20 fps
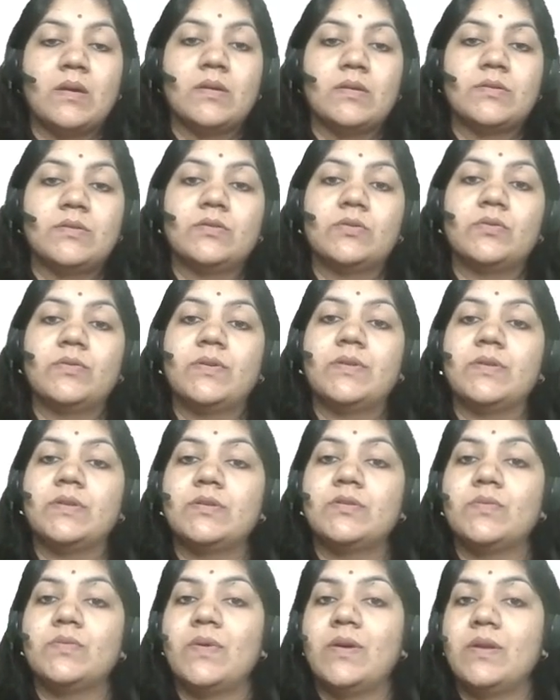So in
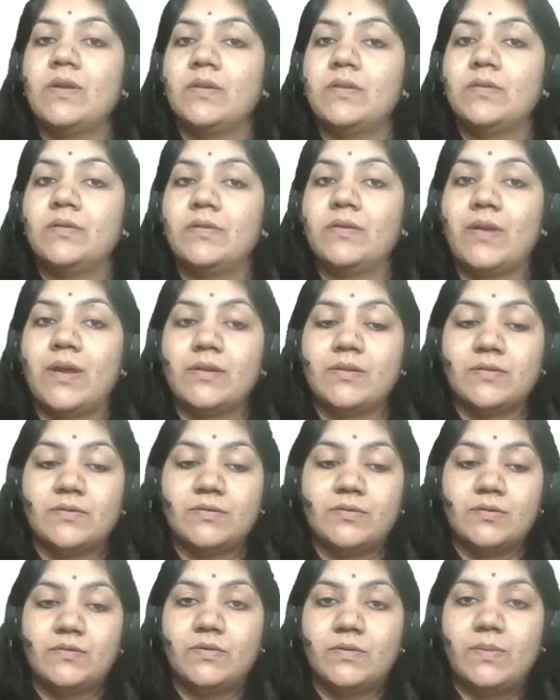this one, the right
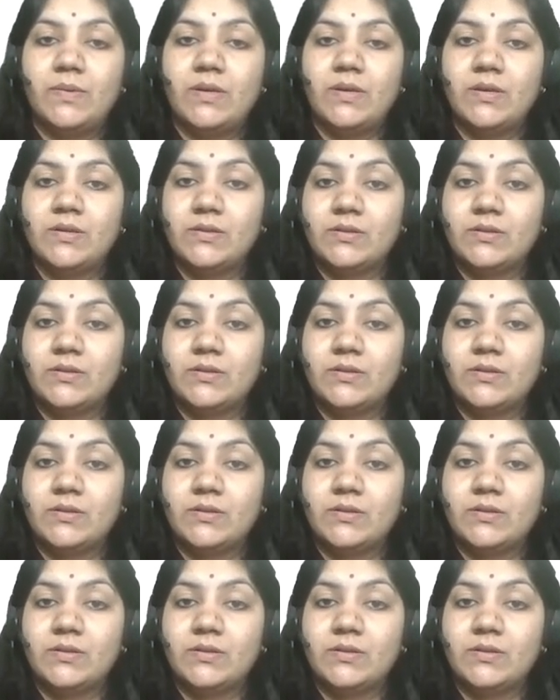answer will be,